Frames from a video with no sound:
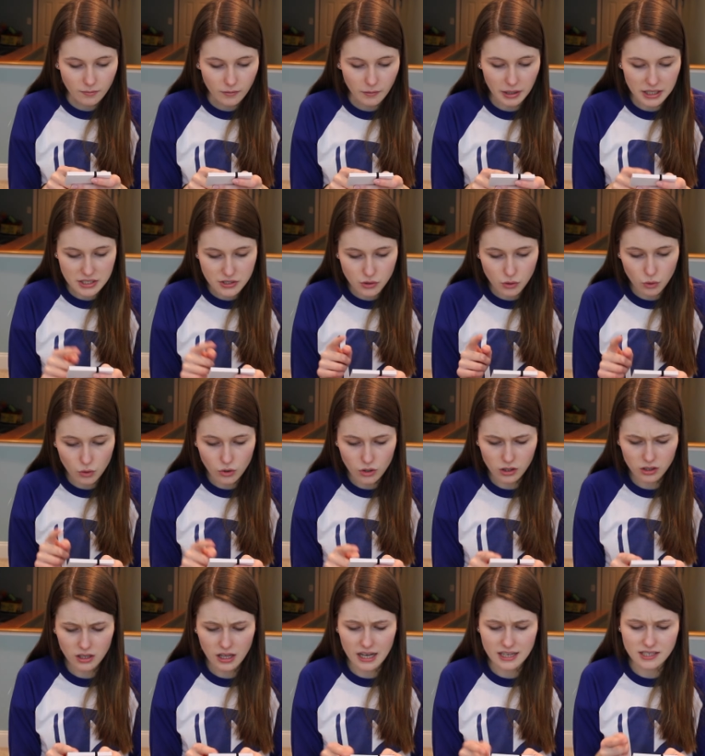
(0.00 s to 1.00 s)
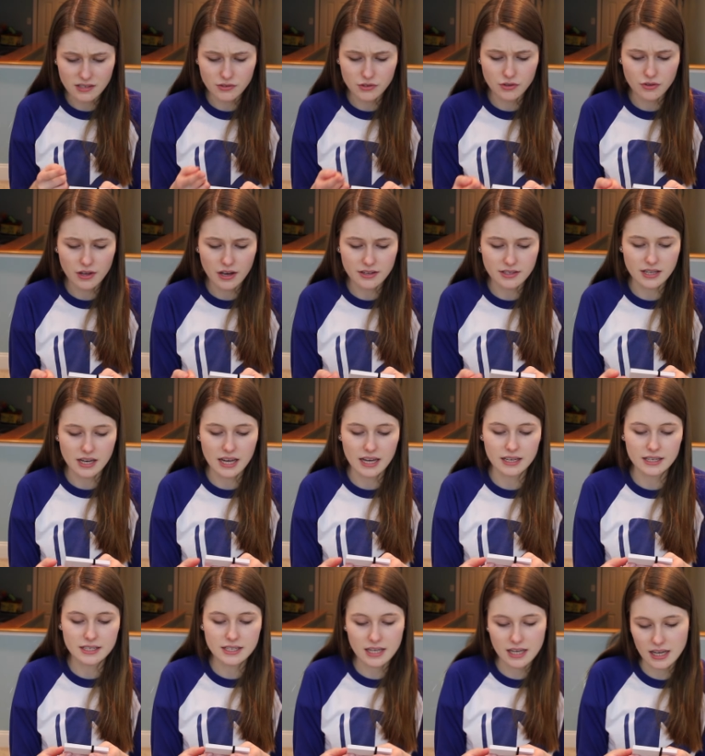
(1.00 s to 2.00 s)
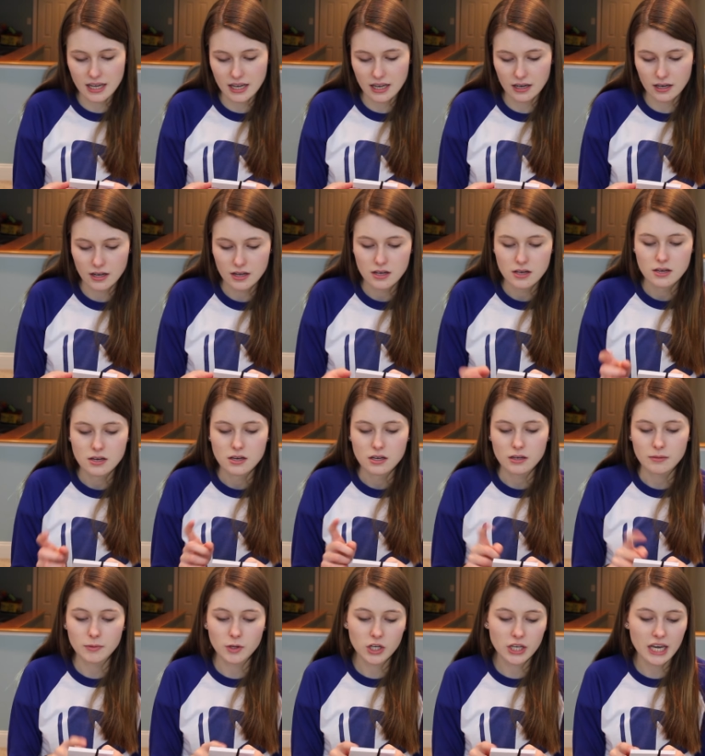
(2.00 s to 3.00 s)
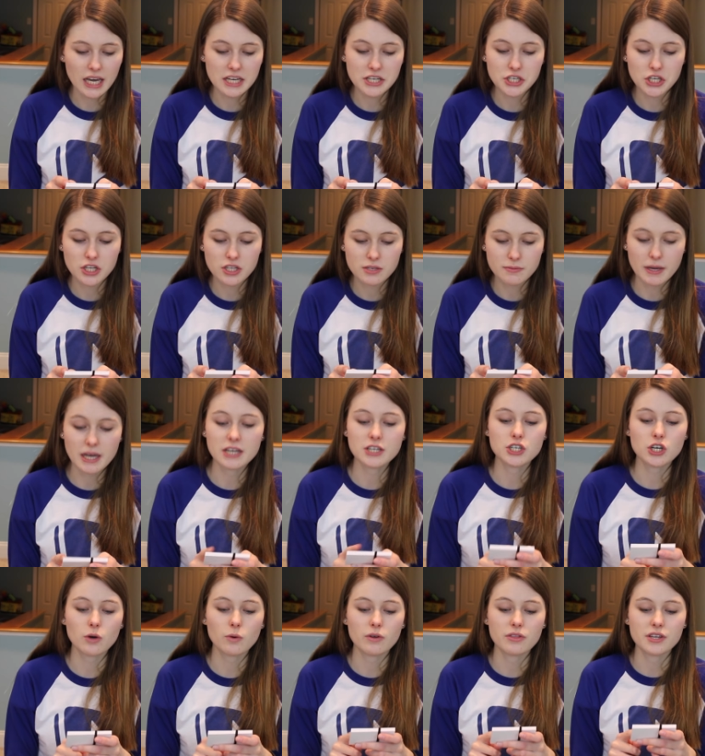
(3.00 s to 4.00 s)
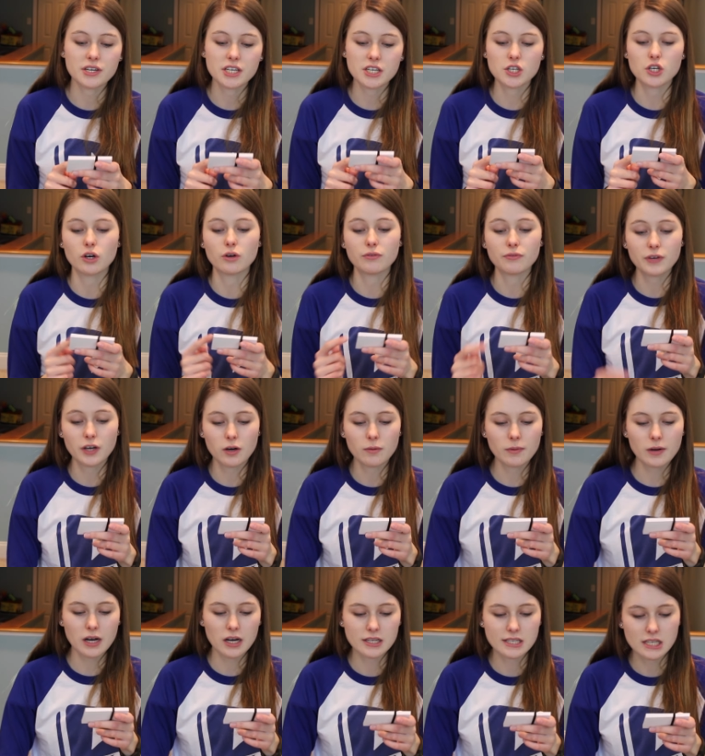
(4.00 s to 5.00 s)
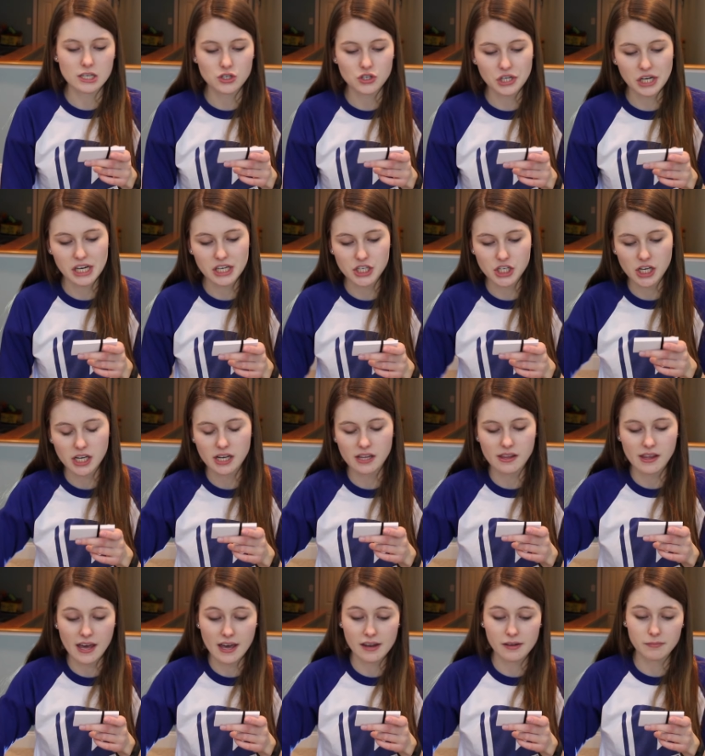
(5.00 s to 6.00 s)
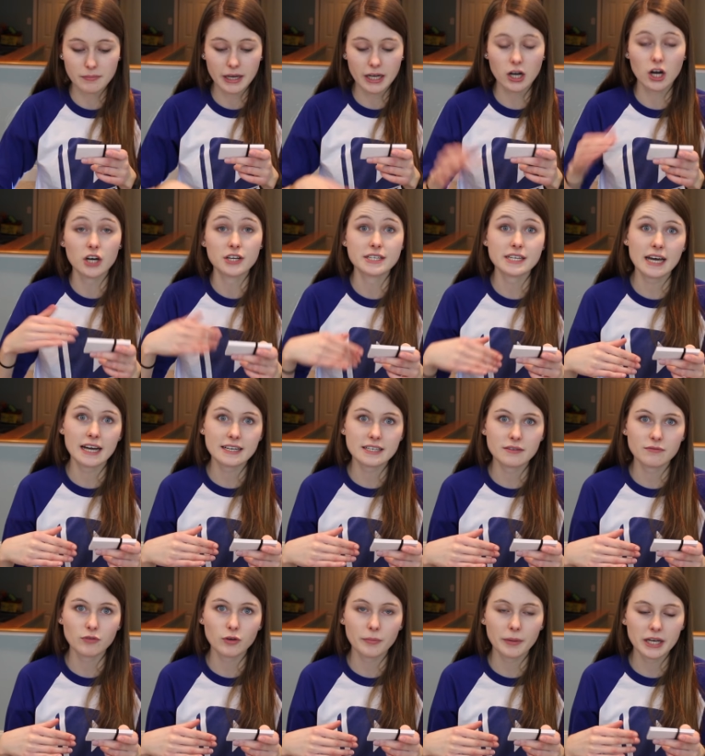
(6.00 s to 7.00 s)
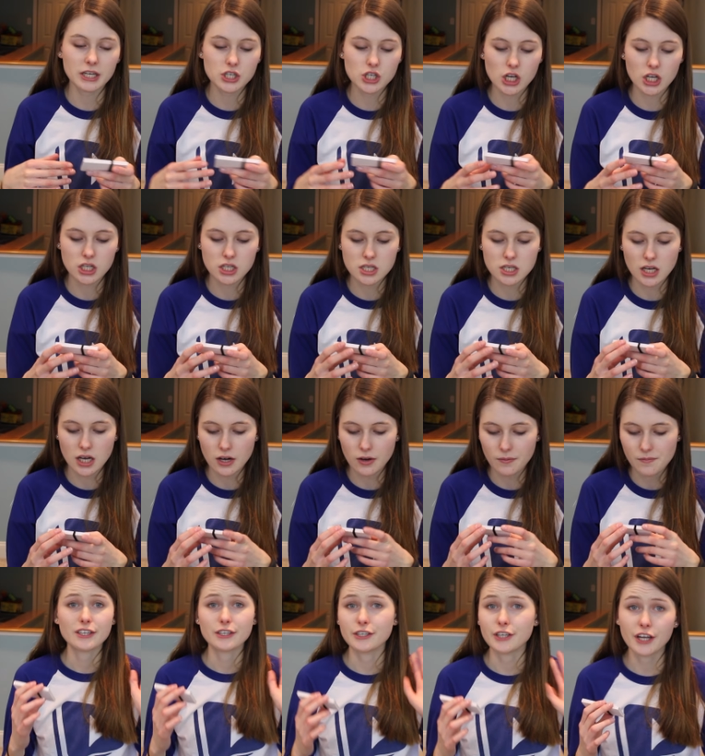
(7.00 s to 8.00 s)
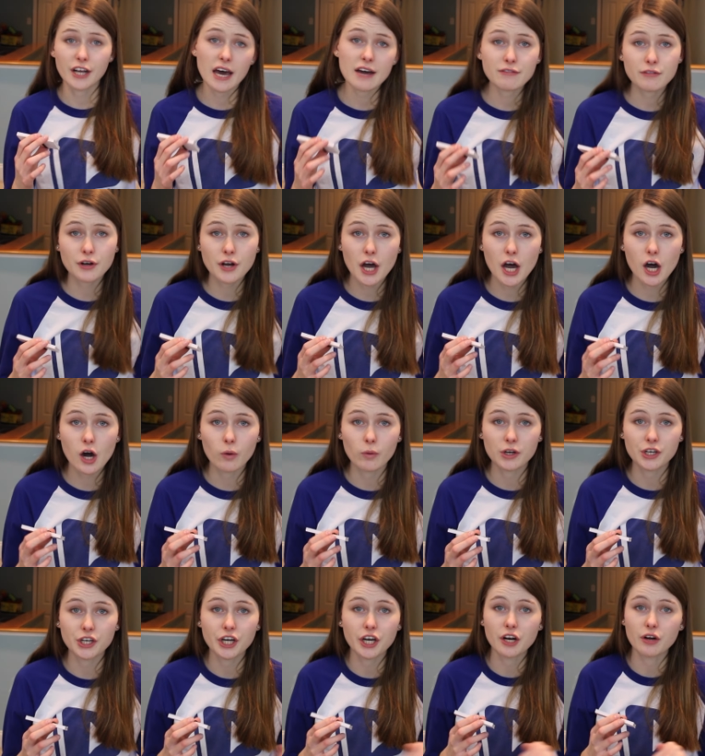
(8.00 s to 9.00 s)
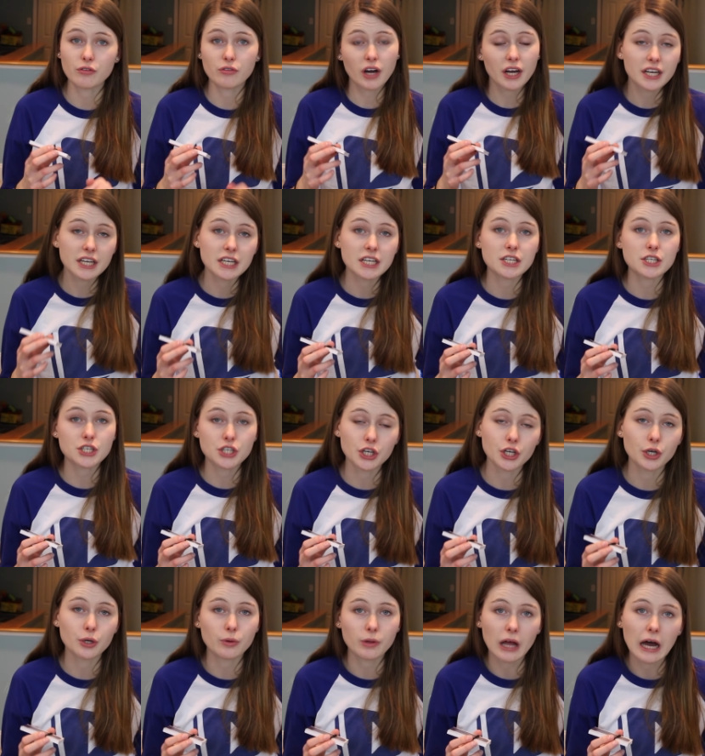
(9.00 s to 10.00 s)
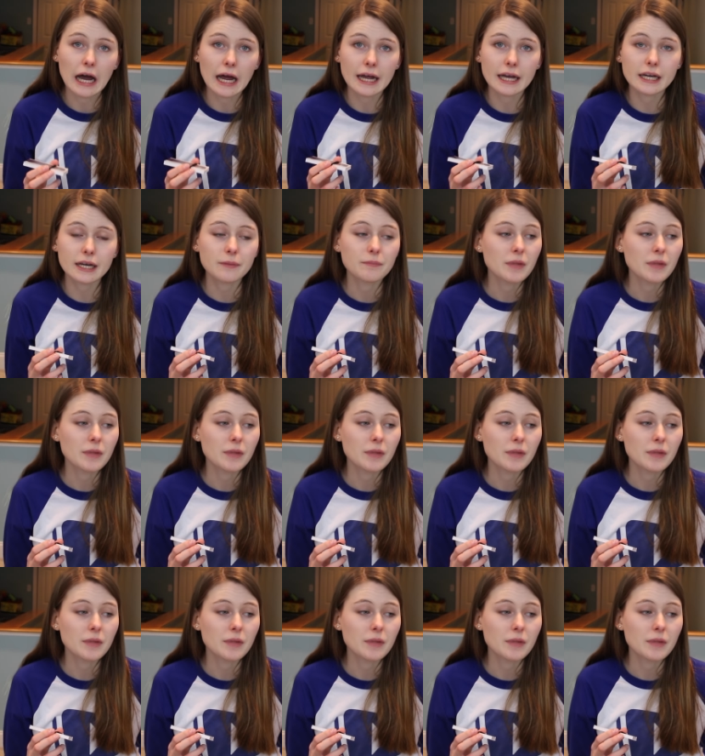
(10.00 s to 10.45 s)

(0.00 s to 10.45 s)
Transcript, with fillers: my school, class of 2018, communications major with a digital film concentration, and then my contact information. So you never know when you're gonna run into like